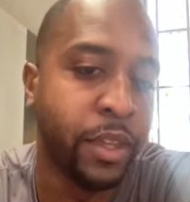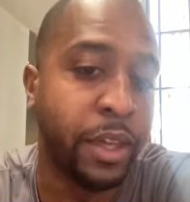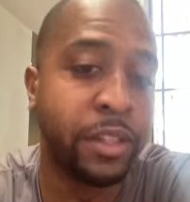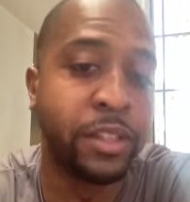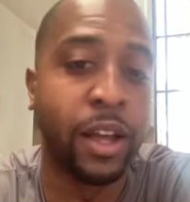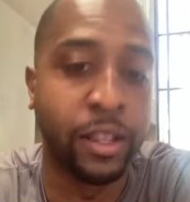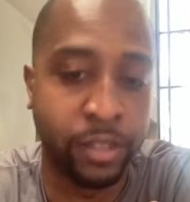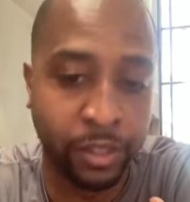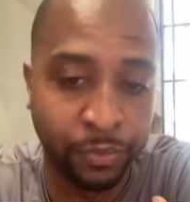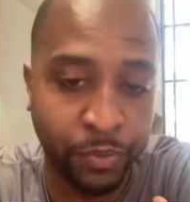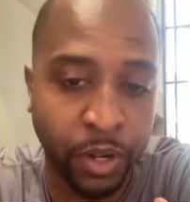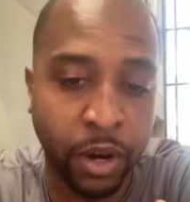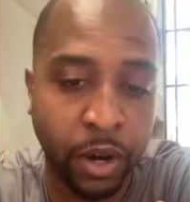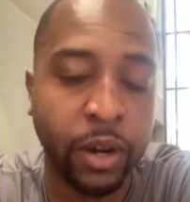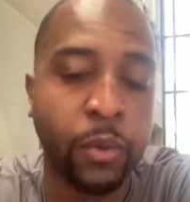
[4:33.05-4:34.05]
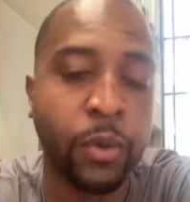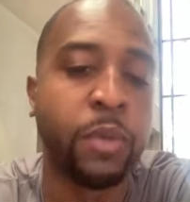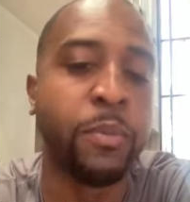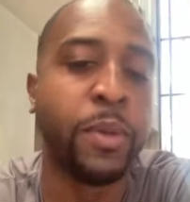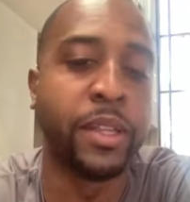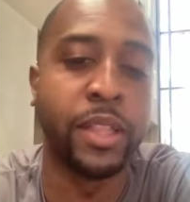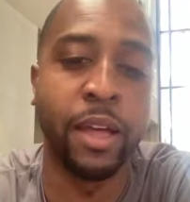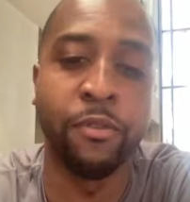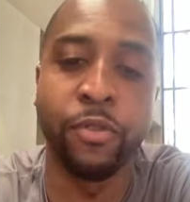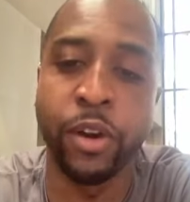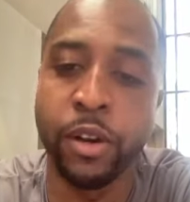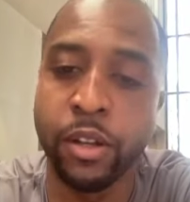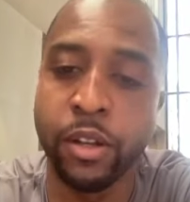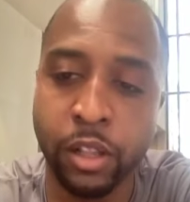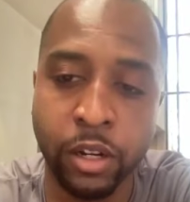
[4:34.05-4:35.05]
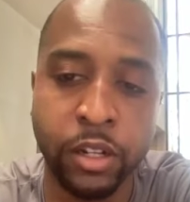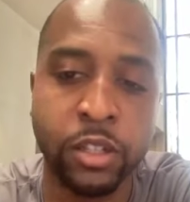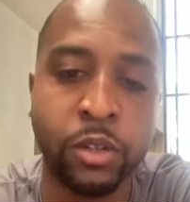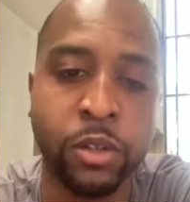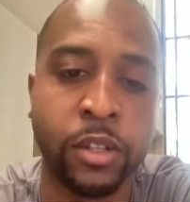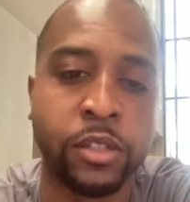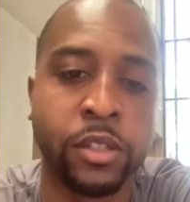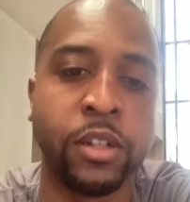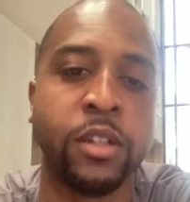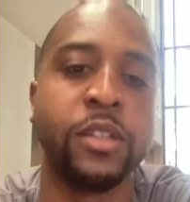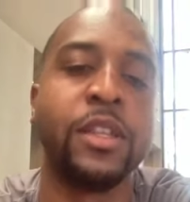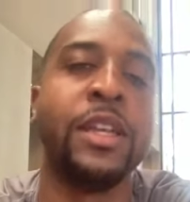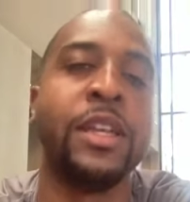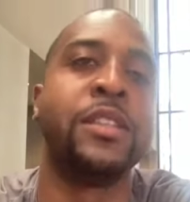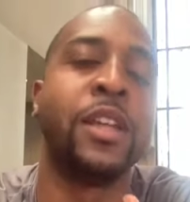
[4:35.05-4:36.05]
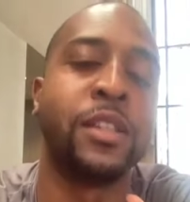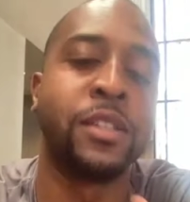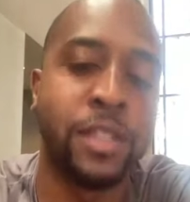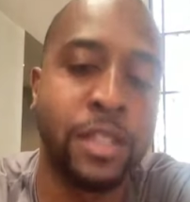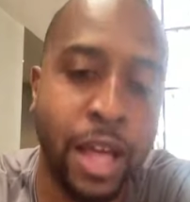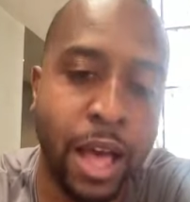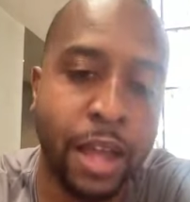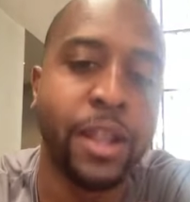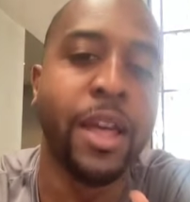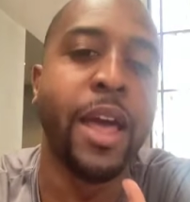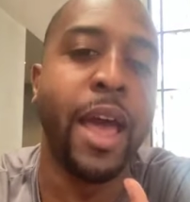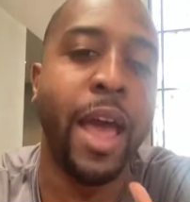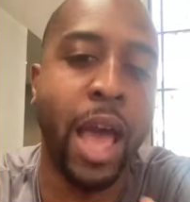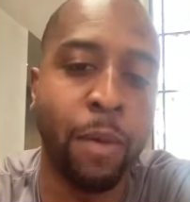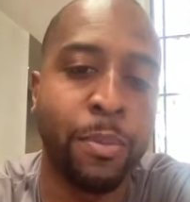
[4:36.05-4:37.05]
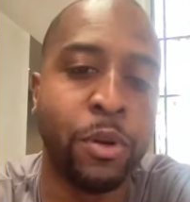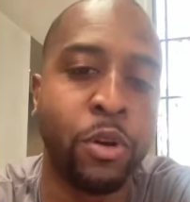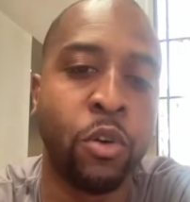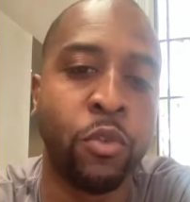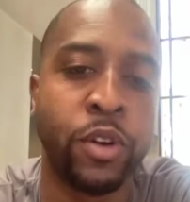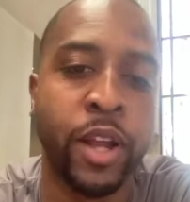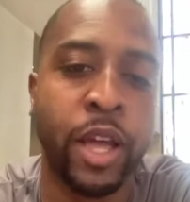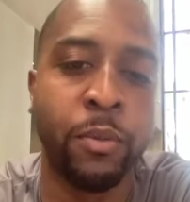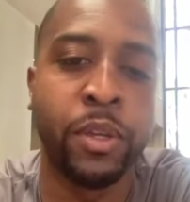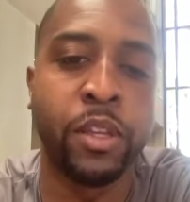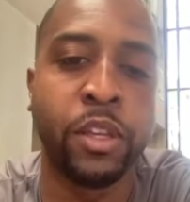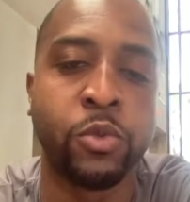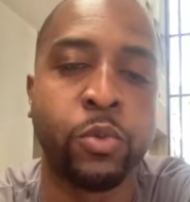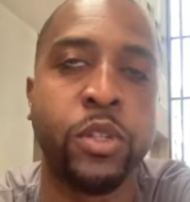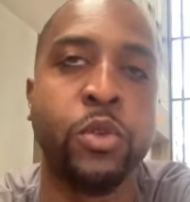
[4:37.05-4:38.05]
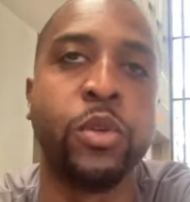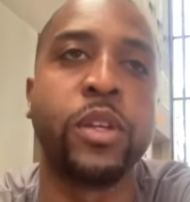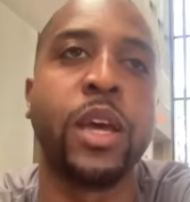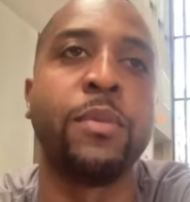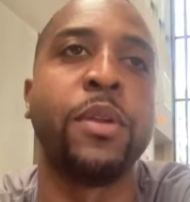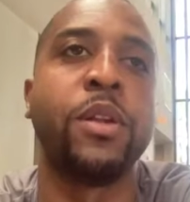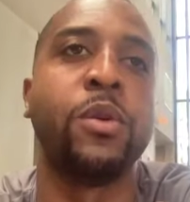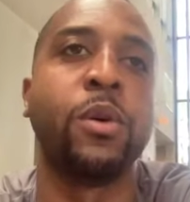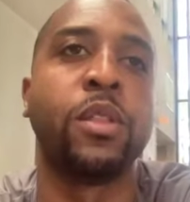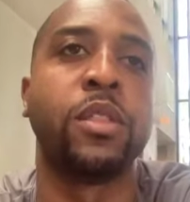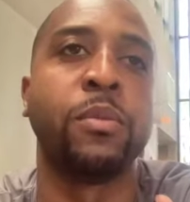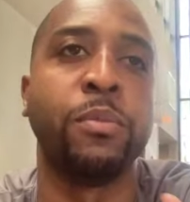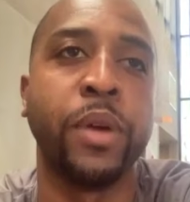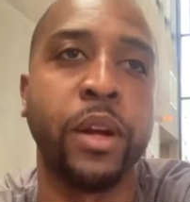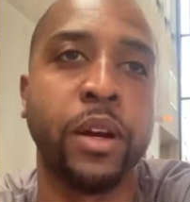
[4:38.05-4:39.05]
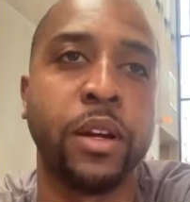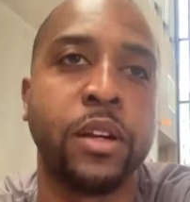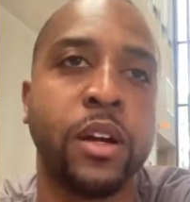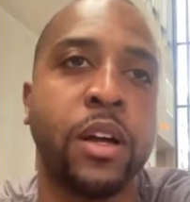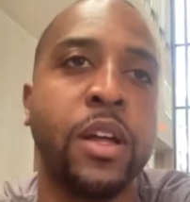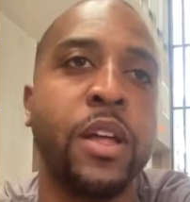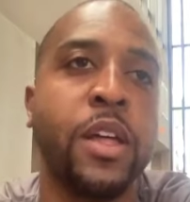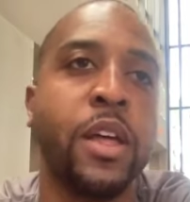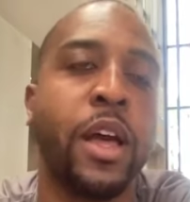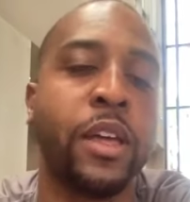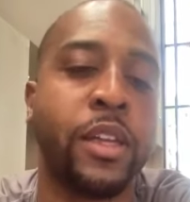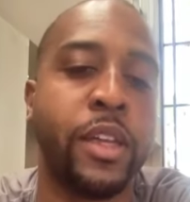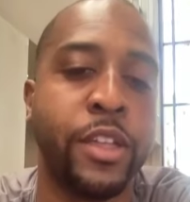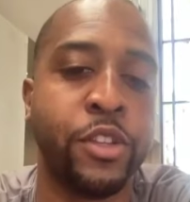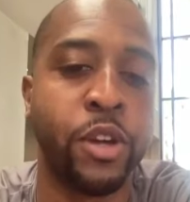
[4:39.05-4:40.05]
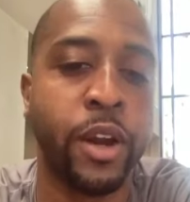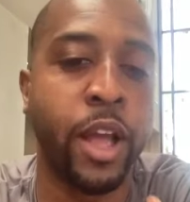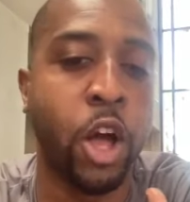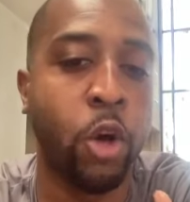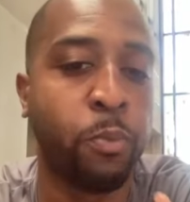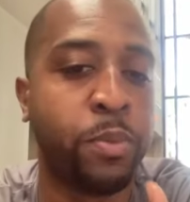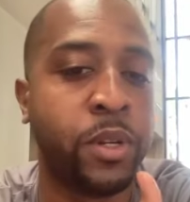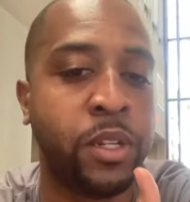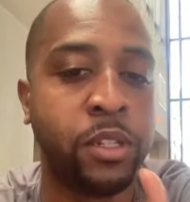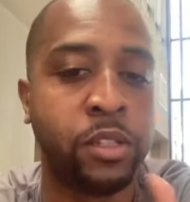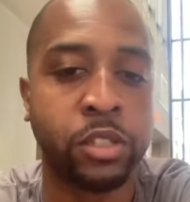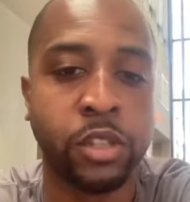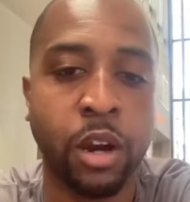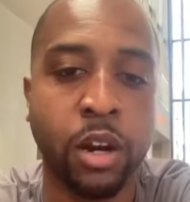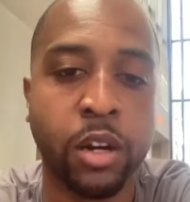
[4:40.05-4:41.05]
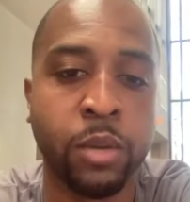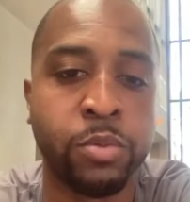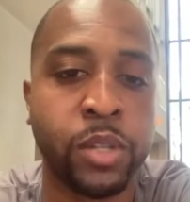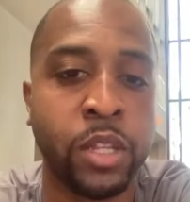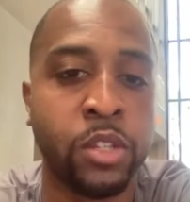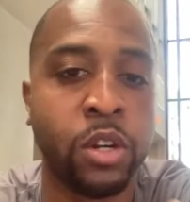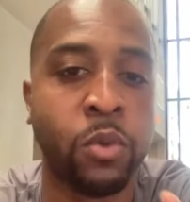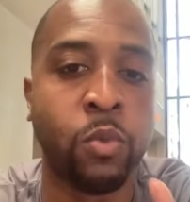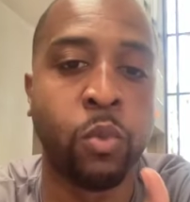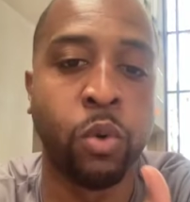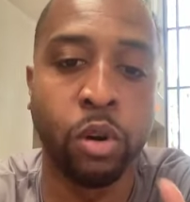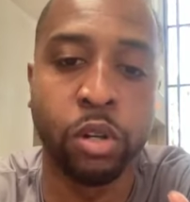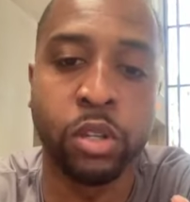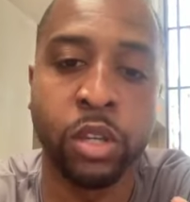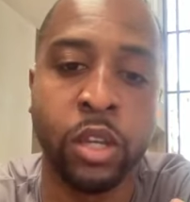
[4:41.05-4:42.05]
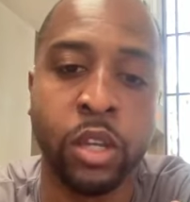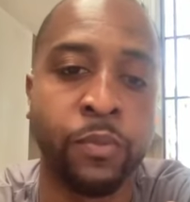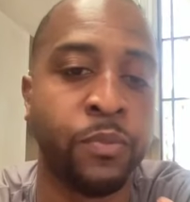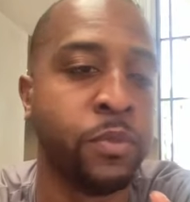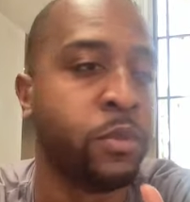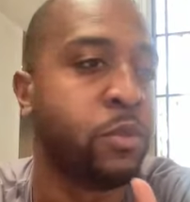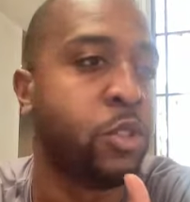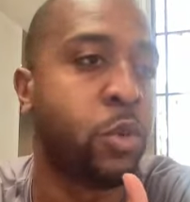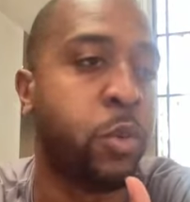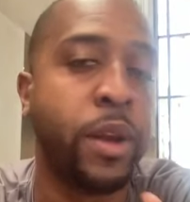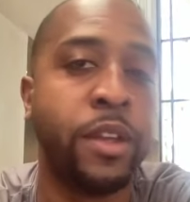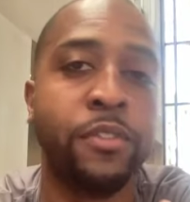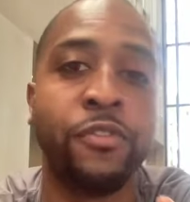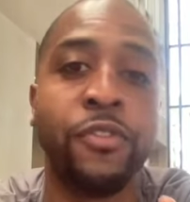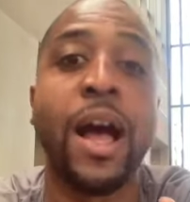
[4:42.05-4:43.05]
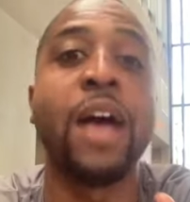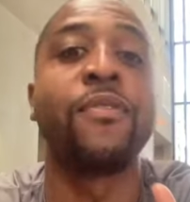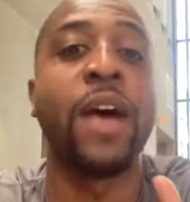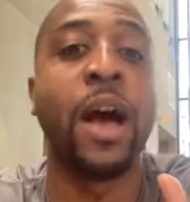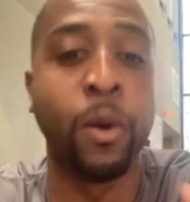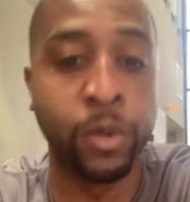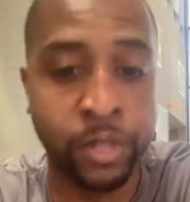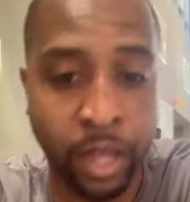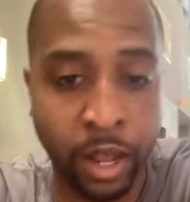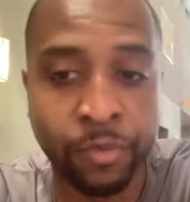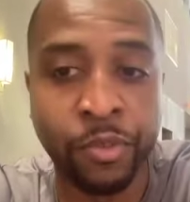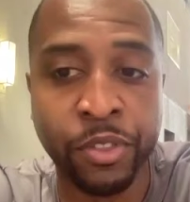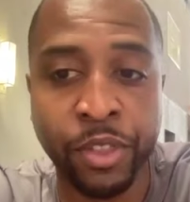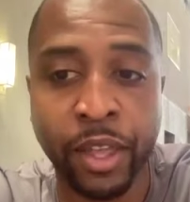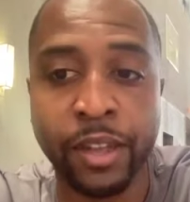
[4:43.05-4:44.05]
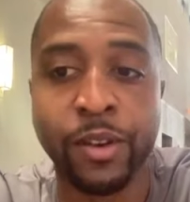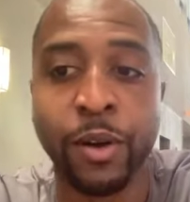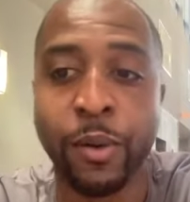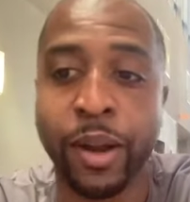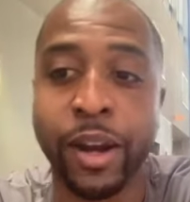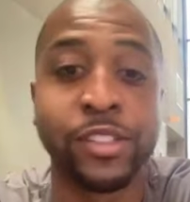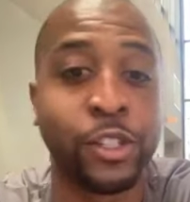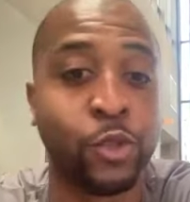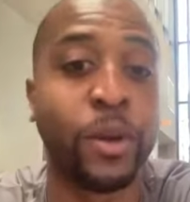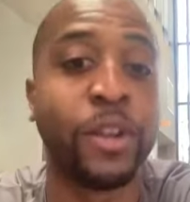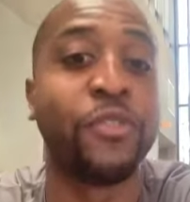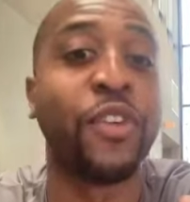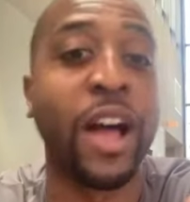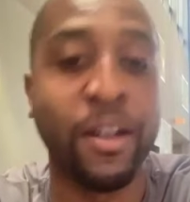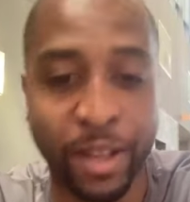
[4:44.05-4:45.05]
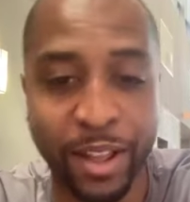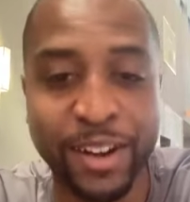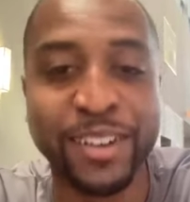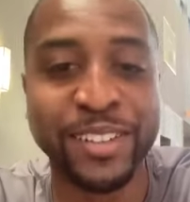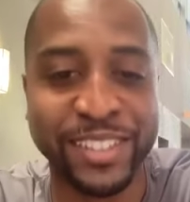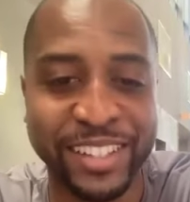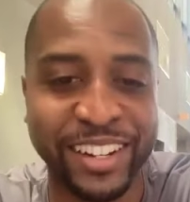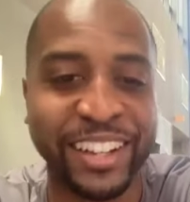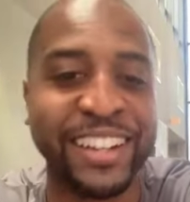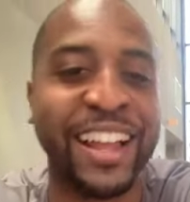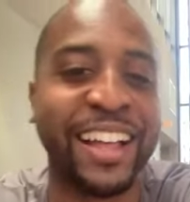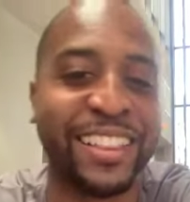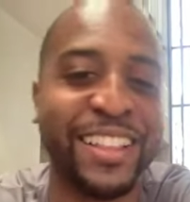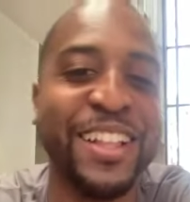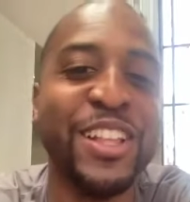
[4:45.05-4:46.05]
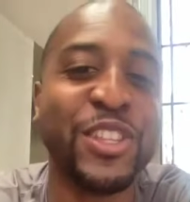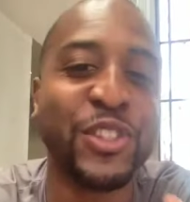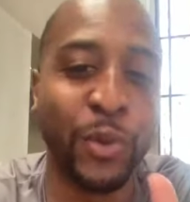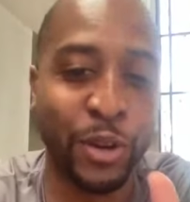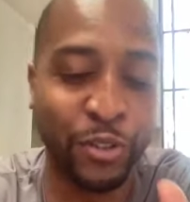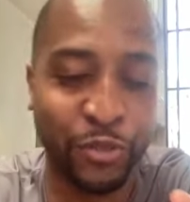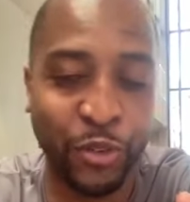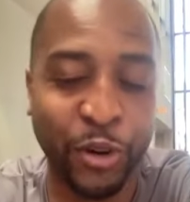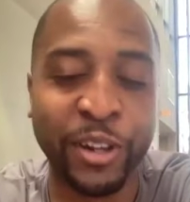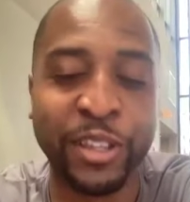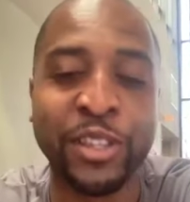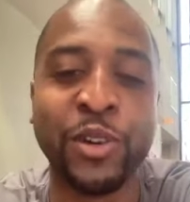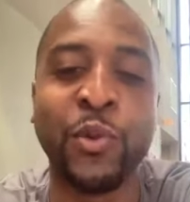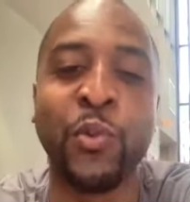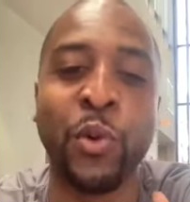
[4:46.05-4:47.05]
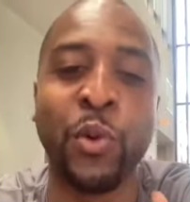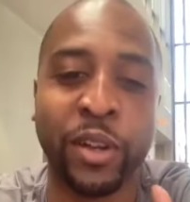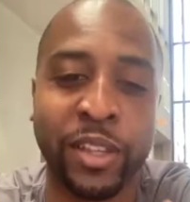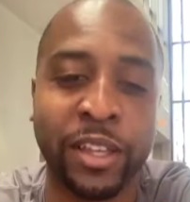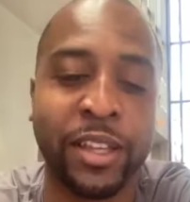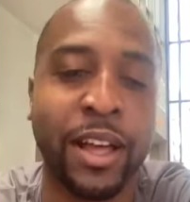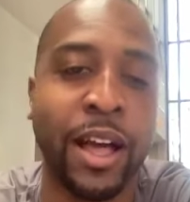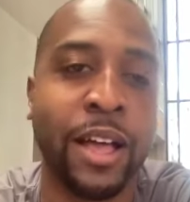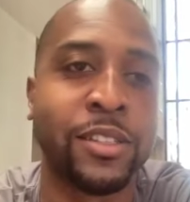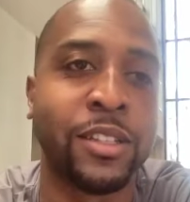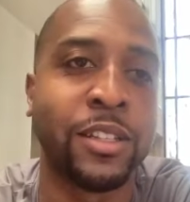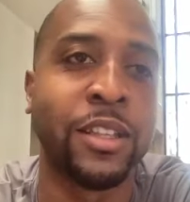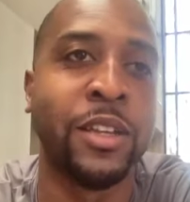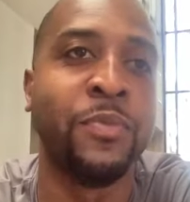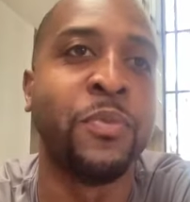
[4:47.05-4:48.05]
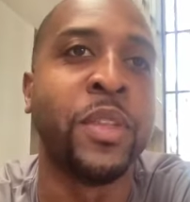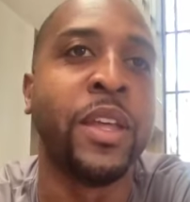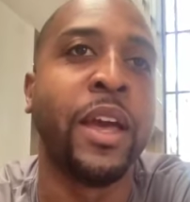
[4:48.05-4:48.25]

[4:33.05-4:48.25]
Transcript: It doesn't. All right. I want to make that very clear to you, listener. It does not happen overnight, because when you came to North America, again, you're helping these startups and you're working twenty-five hours out of the day. All right. I said twenty-five hours of the day, not twenty-four. You're working constantly.